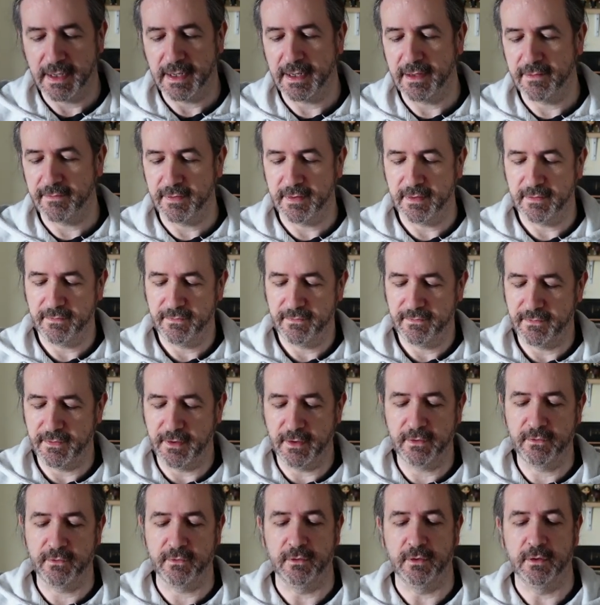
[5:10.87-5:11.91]
have an
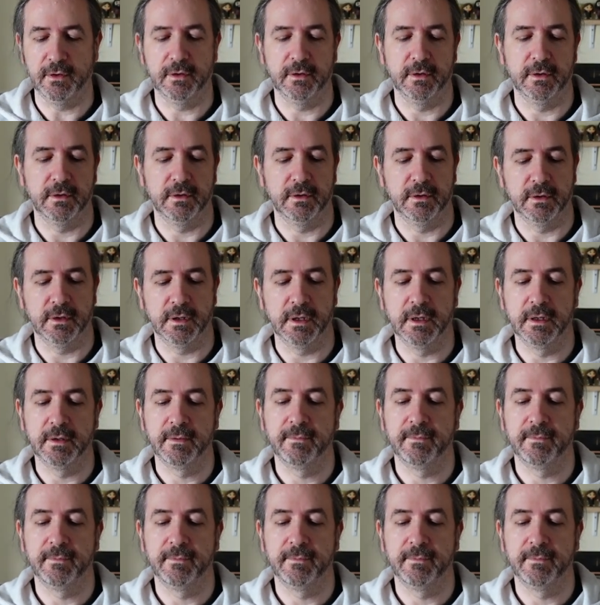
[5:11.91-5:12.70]
official